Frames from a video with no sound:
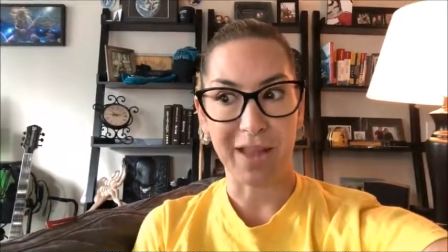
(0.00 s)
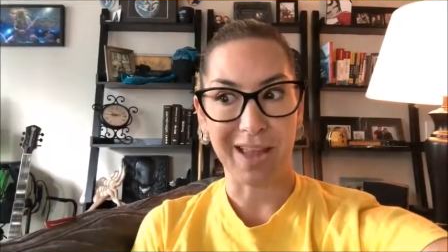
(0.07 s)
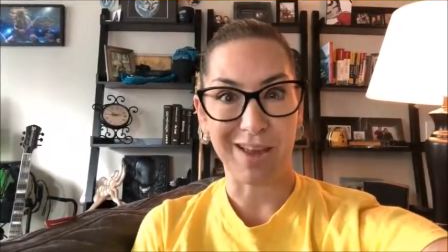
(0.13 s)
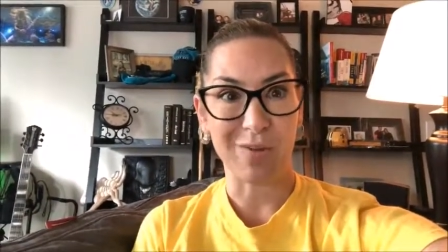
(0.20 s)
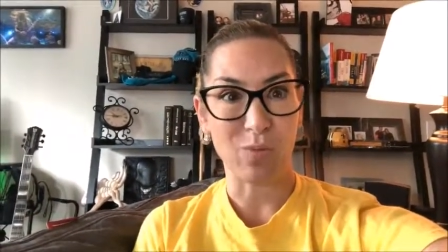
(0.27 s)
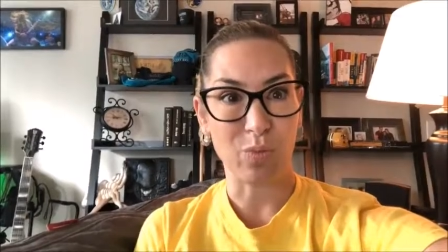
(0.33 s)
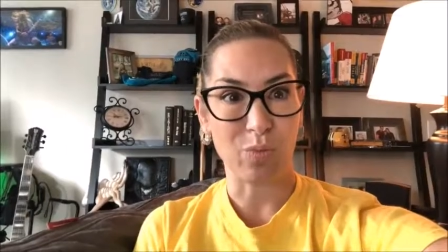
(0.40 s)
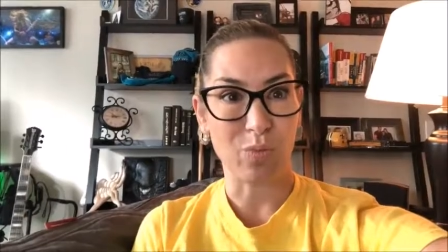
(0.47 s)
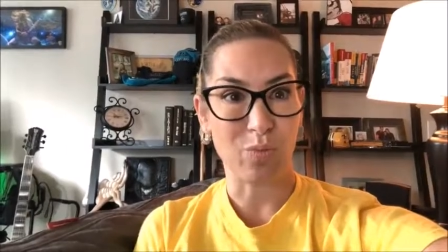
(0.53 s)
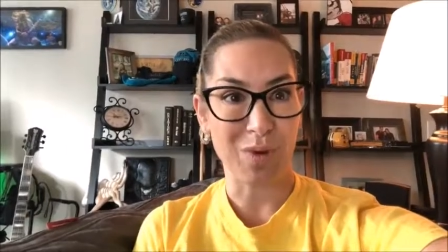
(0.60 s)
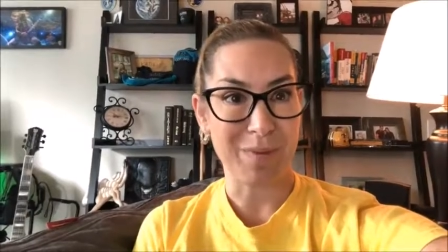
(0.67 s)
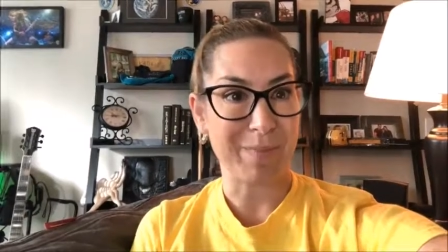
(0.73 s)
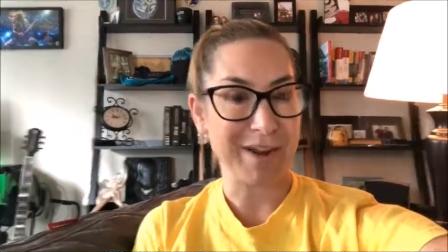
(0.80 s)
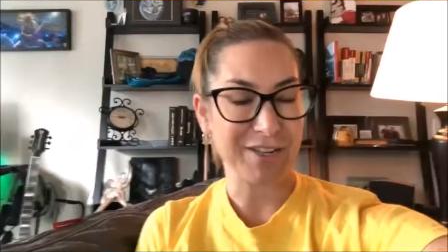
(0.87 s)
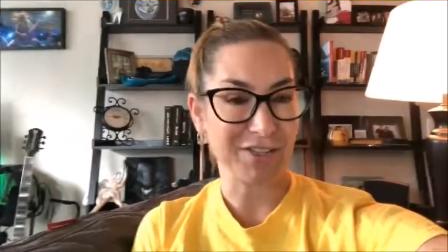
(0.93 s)
and
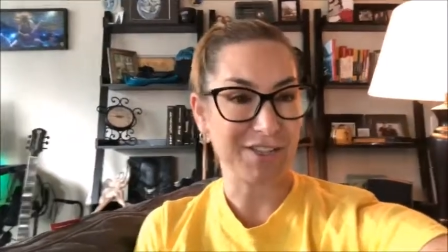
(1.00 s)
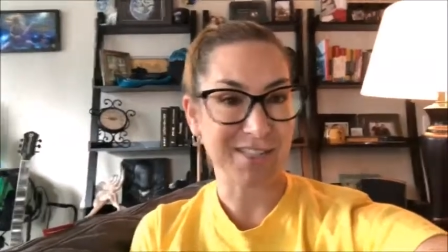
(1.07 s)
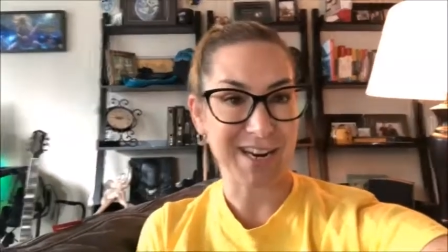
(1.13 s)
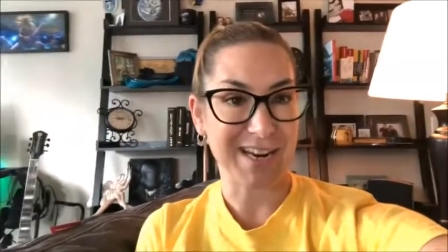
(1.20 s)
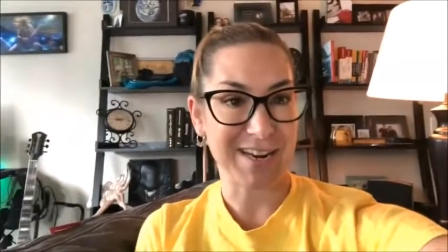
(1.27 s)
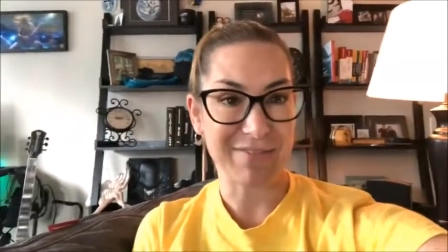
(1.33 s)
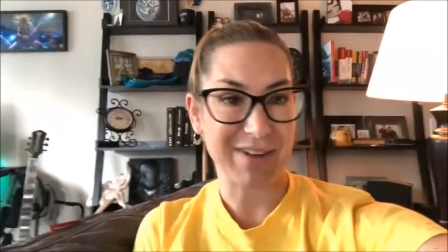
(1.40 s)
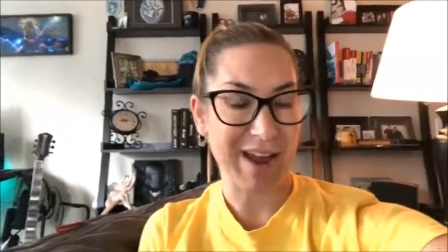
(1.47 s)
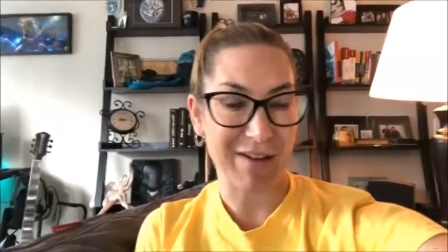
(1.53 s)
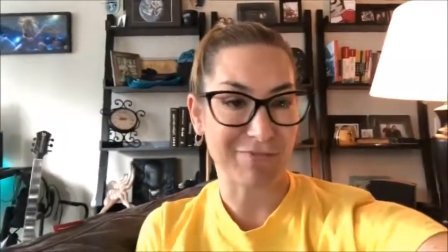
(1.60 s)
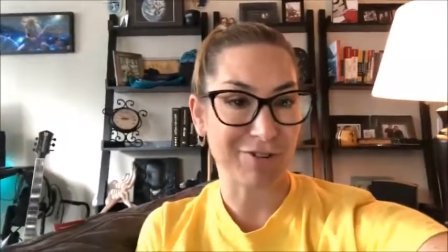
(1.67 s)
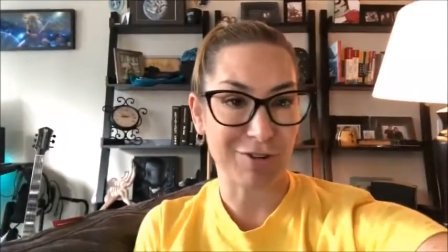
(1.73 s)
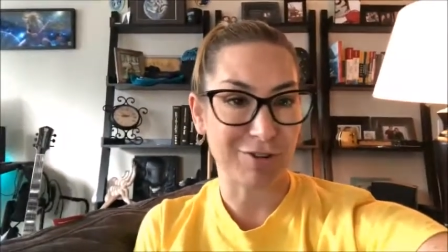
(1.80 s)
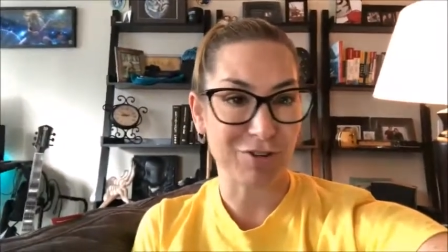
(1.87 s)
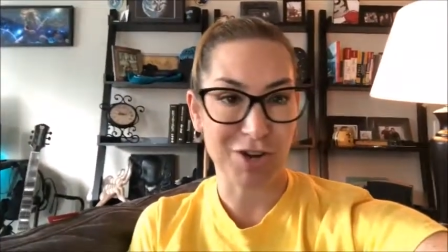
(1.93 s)
we might just not even
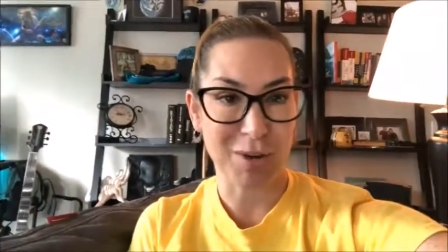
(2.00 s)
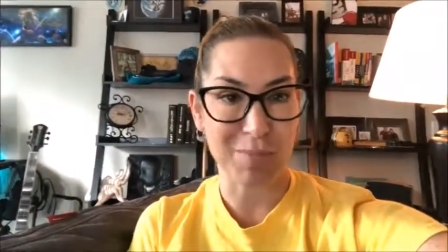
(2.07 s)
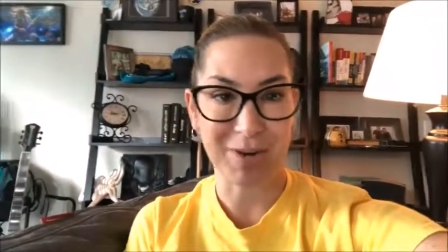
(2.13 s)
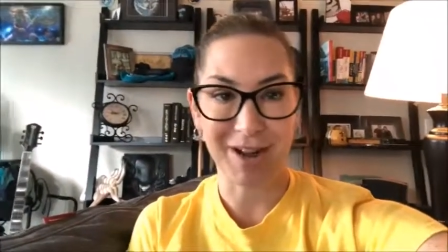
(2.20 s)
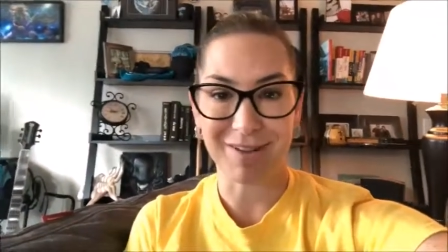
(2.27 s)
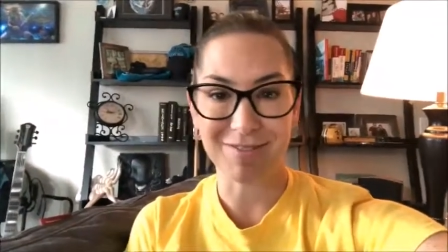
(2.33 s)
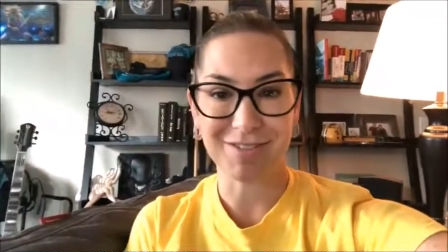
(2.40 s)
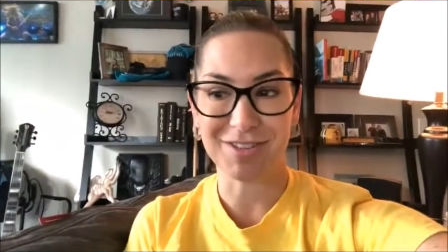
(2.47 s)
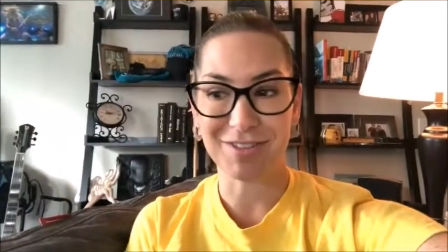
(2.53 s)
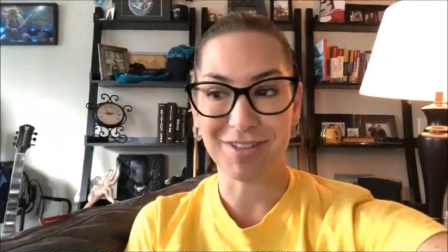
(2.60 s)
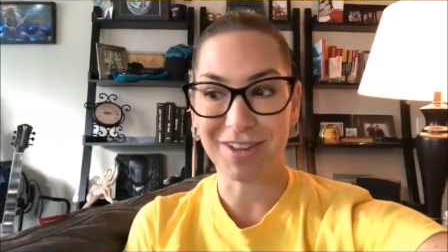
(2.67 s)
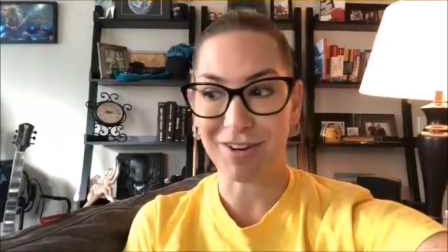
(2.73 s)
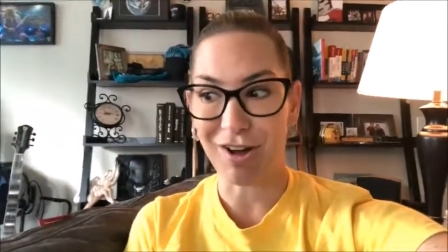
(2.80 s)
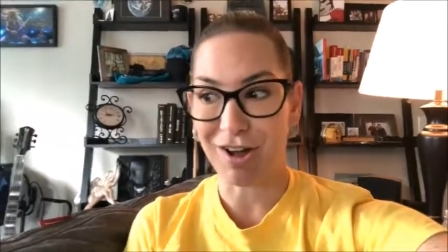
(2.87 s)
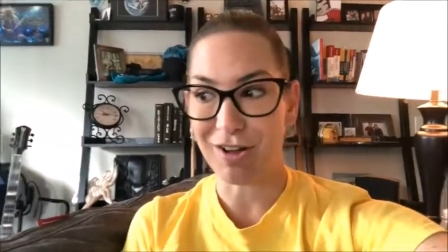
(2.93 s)
have to go to tribal council
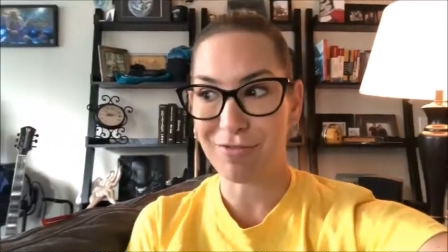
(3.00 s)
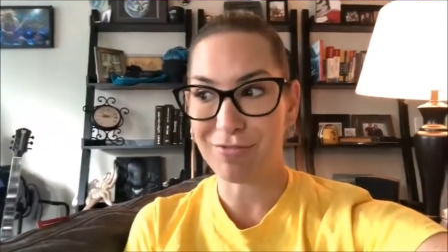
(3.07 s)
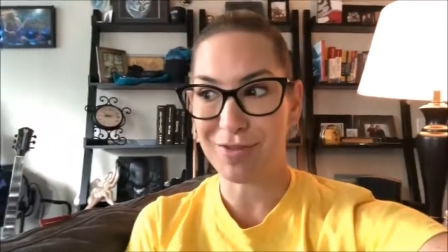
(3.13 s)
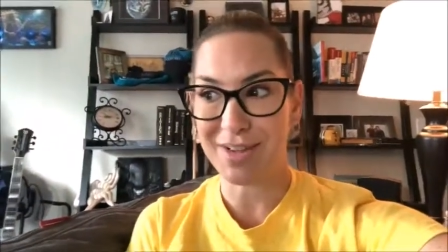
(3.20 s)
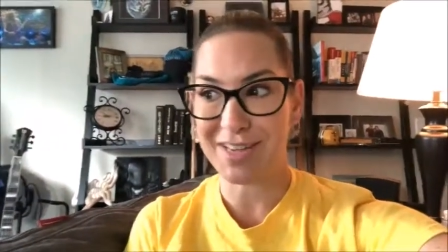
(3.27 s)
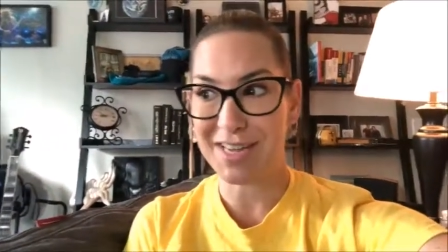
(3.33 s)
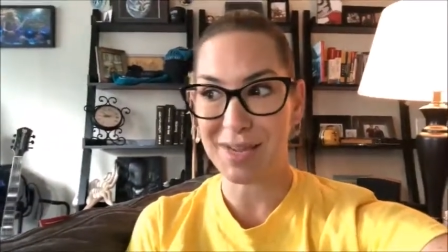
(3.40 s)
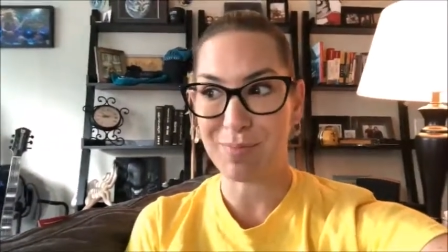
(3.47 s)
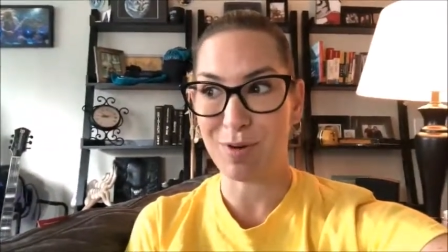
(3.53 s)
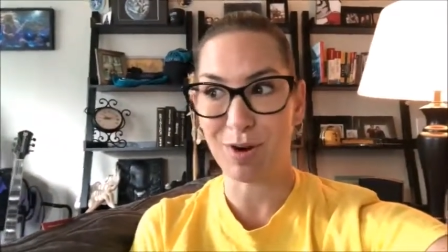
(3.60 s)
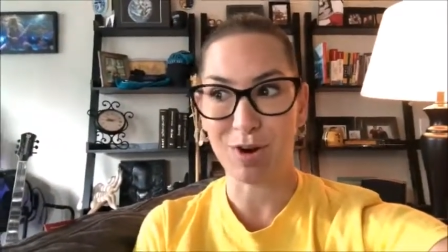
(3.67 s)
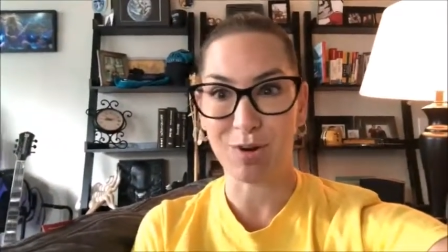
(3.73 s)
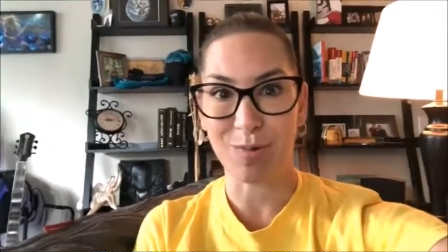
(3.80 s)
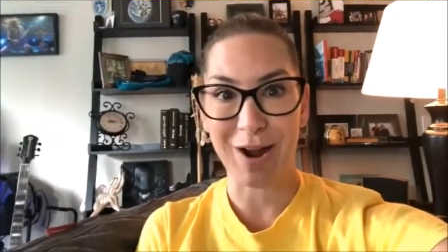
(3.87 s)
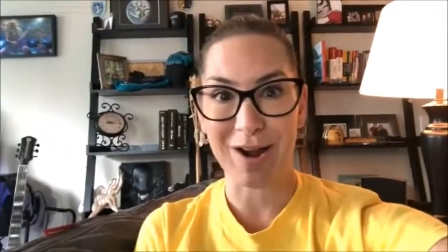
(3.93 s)
at all if we keep
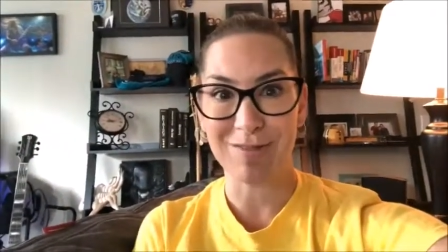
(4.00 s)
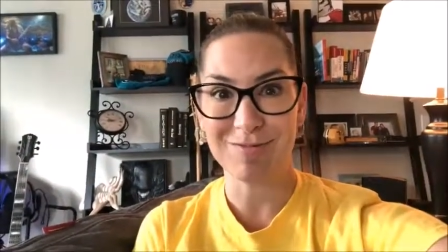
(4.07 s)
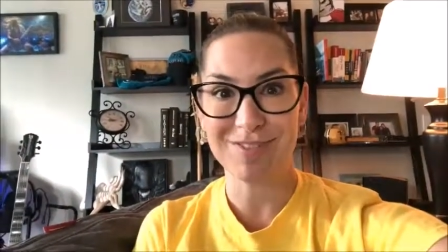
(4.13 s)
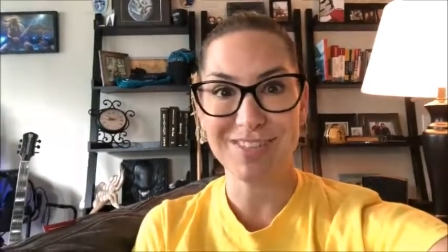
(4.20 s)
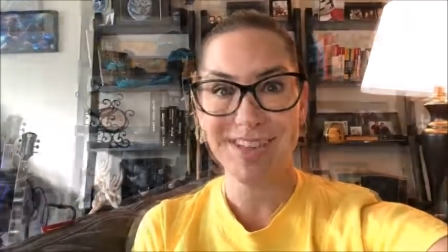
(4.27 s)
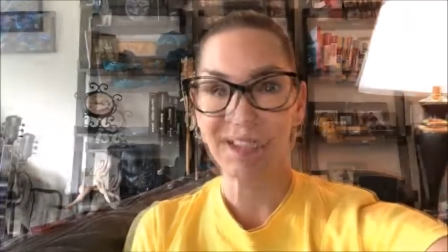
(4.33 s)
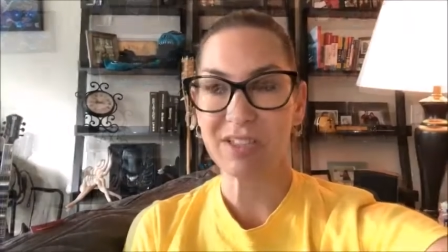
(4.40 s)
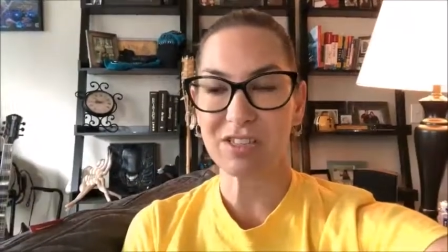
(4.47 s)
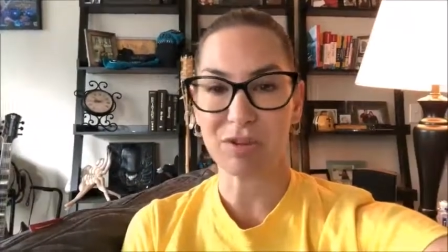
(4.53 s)
her around.